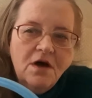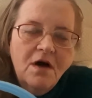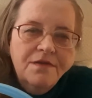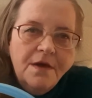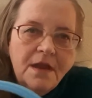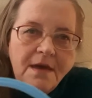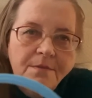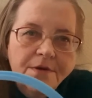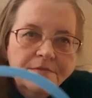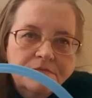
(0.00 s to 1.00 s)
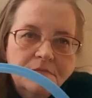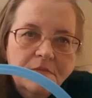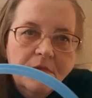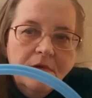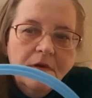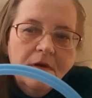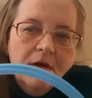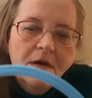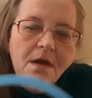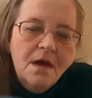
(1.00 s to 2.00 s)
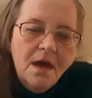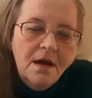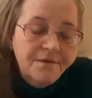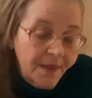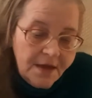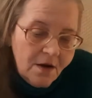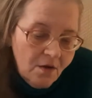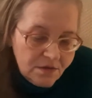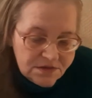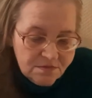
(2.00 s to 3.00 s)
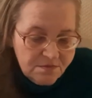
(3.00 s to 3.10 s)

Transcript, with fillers: on the lip and everything and holds the